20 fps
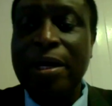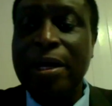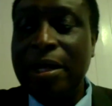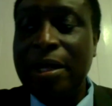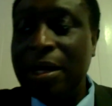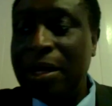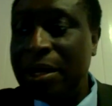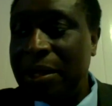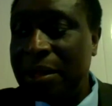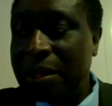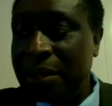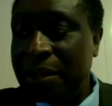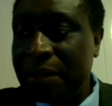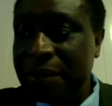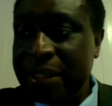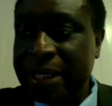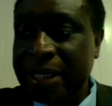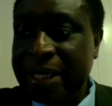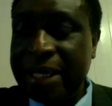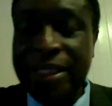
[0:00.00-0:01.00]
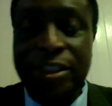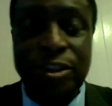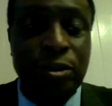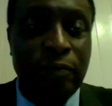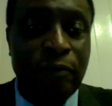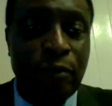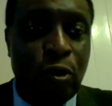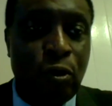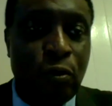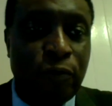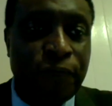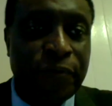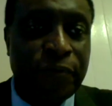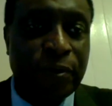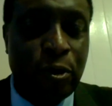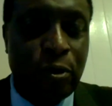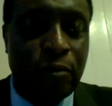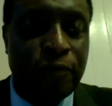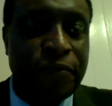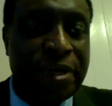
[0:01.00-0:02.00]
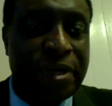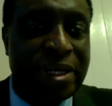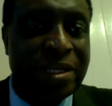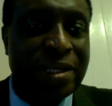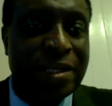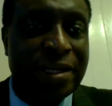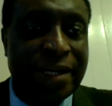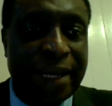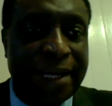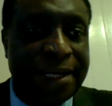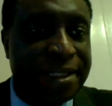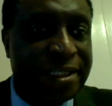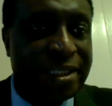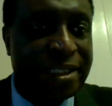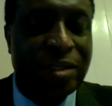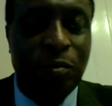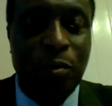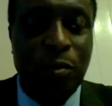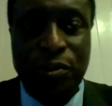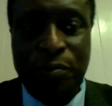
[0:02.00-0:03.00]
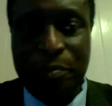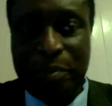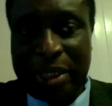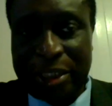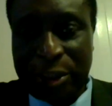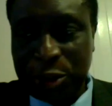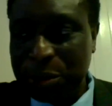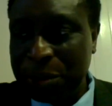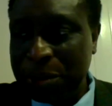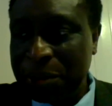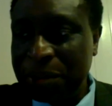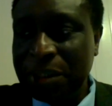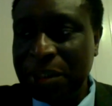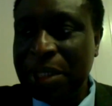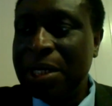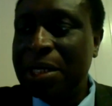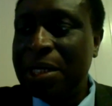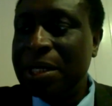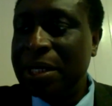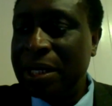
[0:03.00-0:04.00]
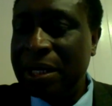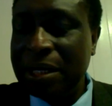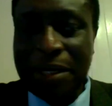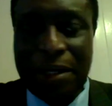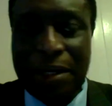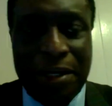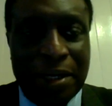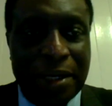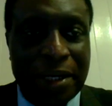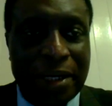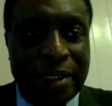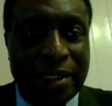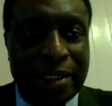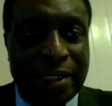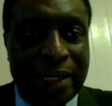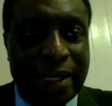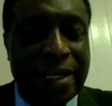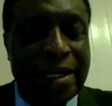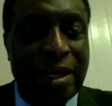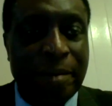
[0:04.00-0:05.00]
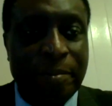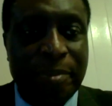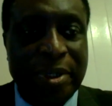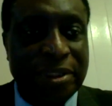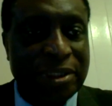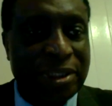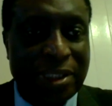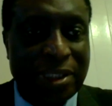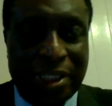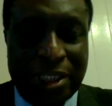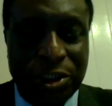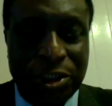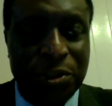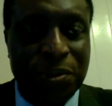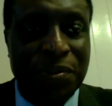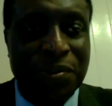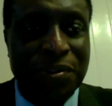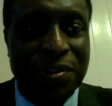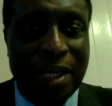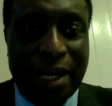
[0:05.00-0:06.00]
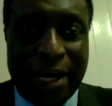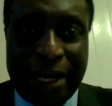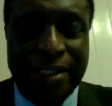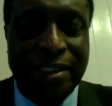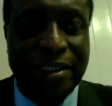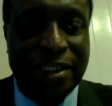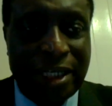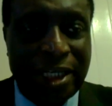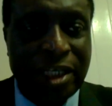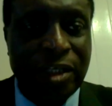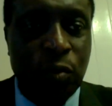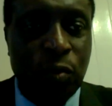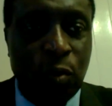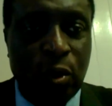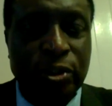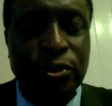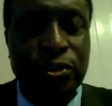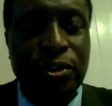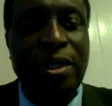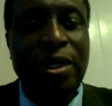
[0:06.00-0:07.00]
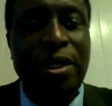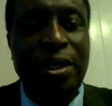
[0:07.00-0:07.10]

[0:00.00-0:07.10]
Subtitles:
The case of COVID-19 was mentioned in the earlier presentations, and it was